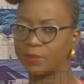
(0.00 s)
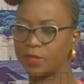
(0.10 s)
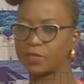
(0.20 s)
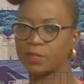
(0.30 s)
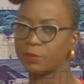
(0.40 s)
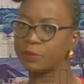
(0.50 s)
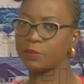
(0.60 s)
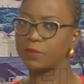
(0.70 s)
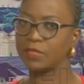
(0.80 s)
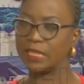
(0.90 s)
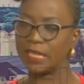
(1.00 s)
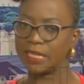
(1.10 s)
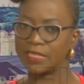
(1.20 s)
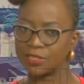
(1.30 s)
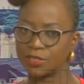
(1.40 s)
Because some people will say that
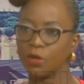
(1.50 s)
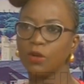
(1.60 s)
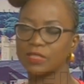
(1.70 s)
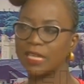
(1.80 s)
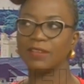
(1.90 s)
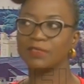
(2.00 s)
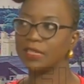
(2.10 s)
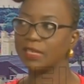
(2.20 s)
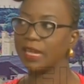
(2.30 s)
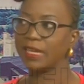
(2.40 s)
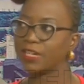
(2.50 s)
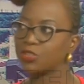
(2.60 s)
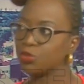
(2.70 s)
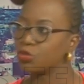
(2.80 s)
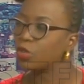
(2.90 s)
it is the courts that have said that I N E
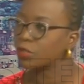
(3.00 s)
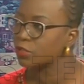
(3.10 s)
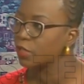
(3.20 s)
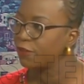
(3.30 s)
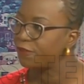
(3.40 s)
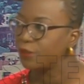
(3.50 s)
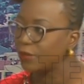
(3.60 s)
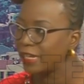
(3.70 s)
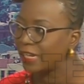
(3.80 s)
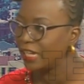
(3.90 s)
C should not field any